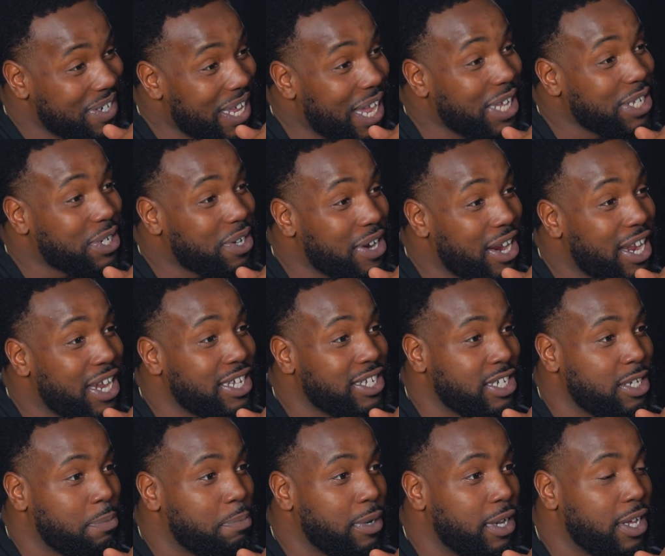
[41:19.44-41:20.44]
That's crazy.
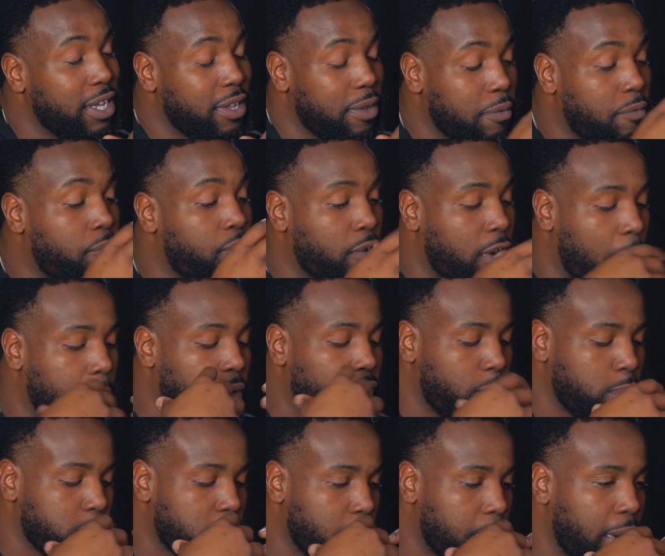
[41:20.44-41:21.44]
But coming
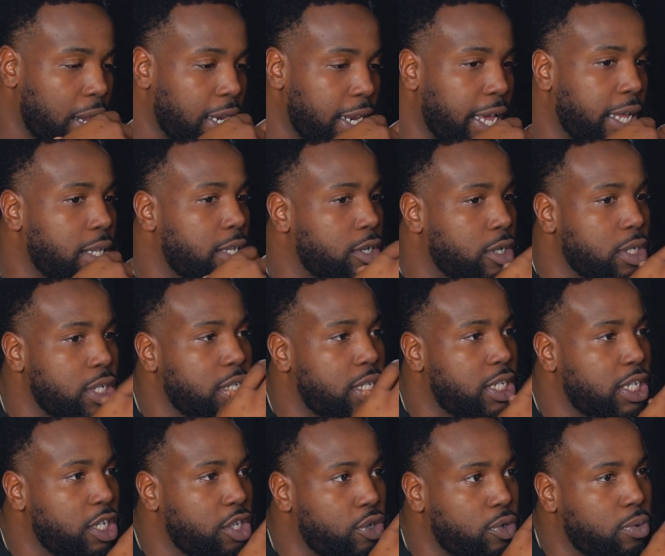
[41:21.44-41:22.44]
from somebody that literally
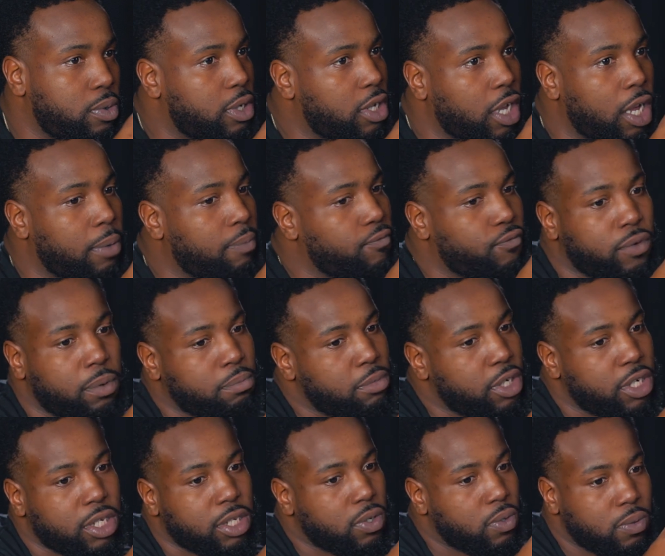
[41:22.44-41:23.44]
seen you come from
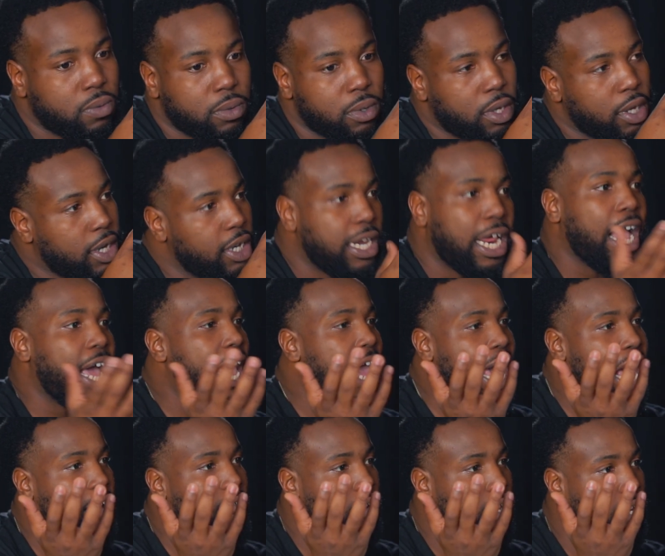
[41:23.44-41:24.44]
just not
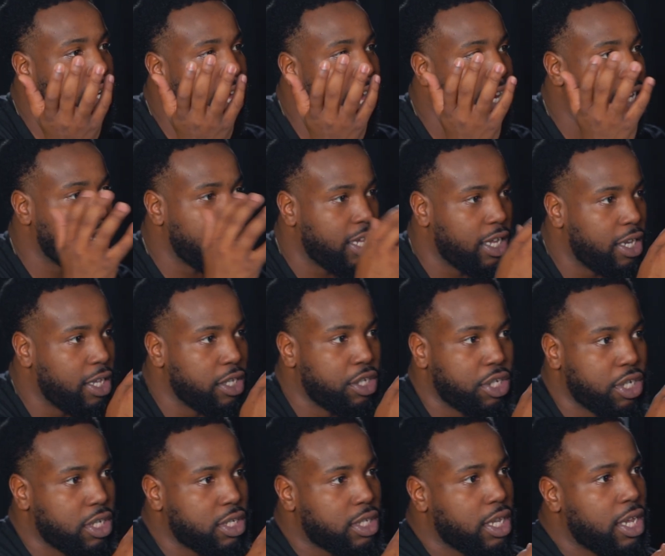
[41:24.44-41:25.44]
having an idea to
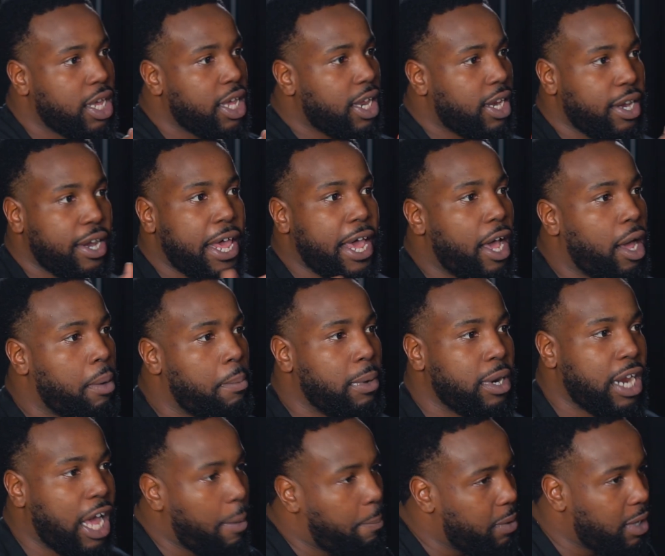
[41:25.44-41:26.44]
just now
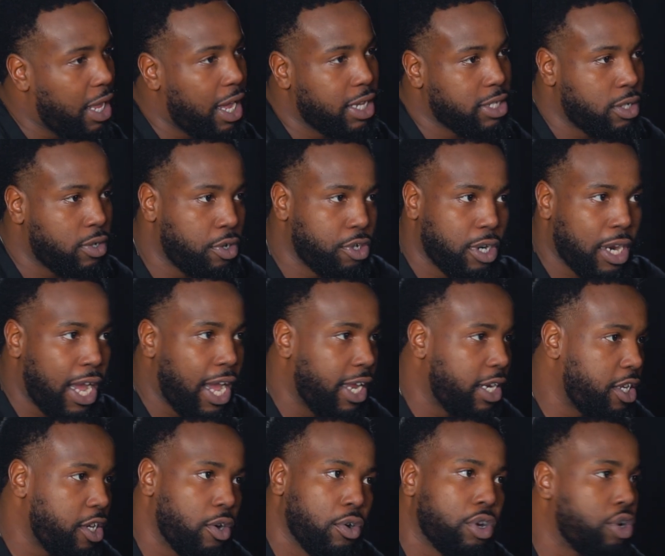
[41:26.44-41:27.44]
monopolizing on your
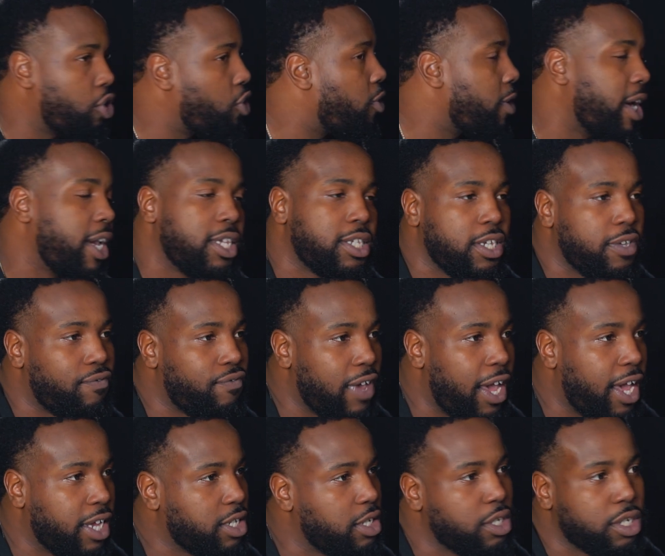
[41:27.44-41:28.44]
idea on a crazy
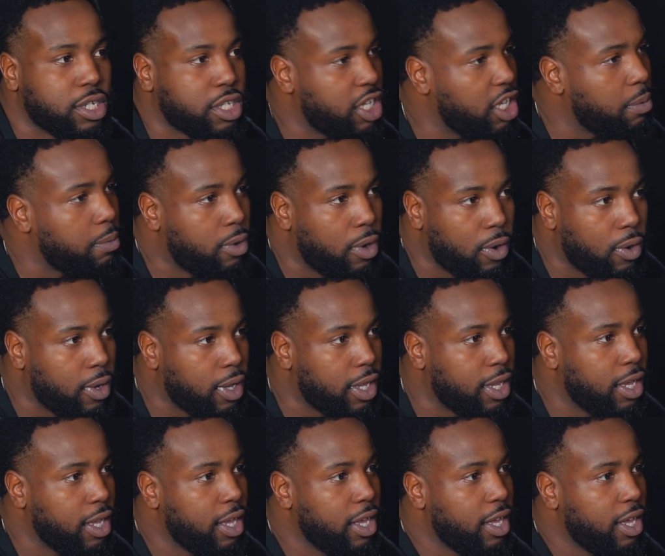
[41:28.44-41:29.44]
fashion, just keep going.
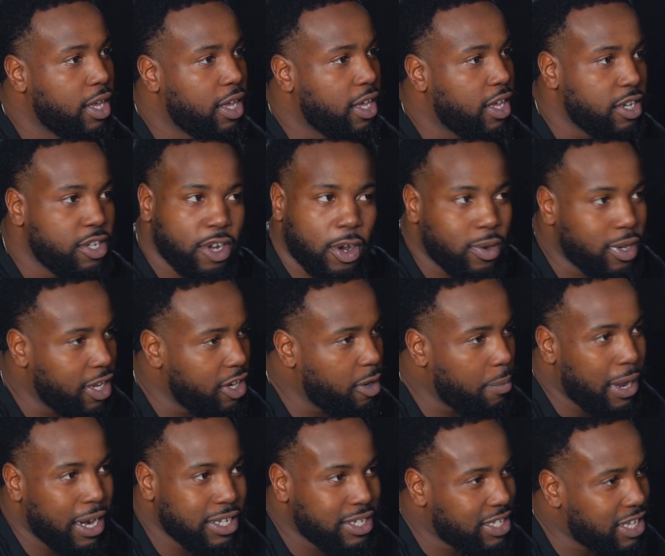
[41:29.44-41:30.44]
Don't let
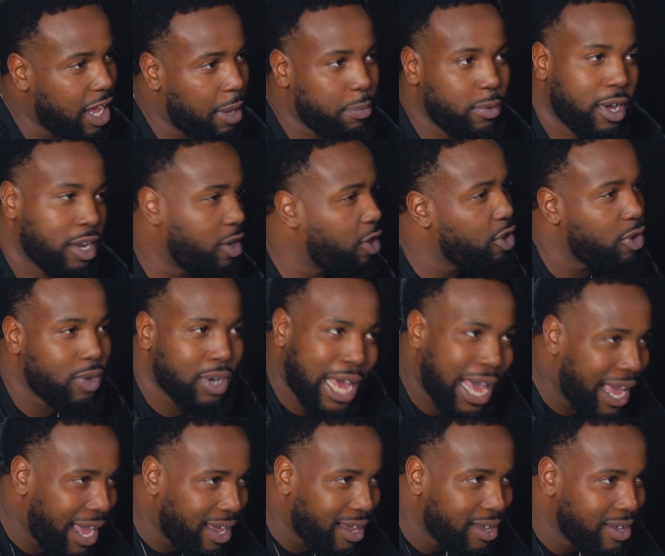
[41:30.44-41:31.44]
nobody stop you. I know you're
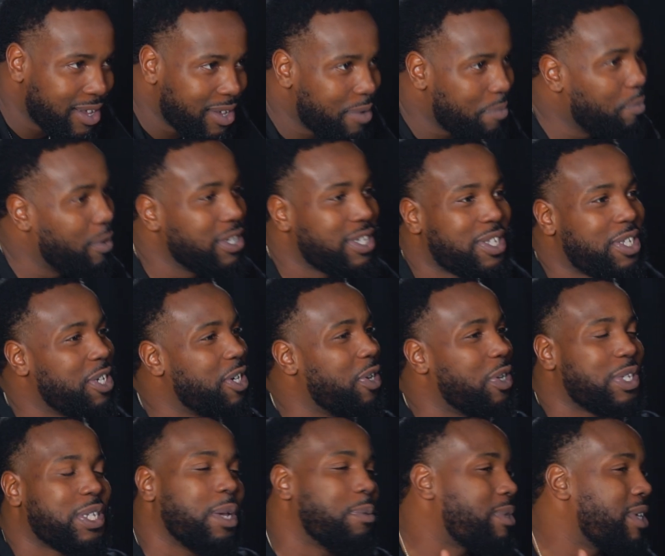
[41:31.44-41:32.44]
not, but still,
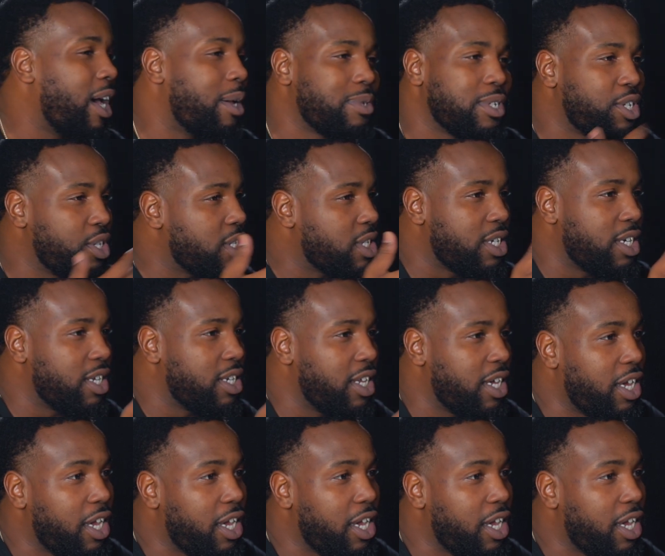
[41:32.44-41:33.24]
sometimes it's just good to hear.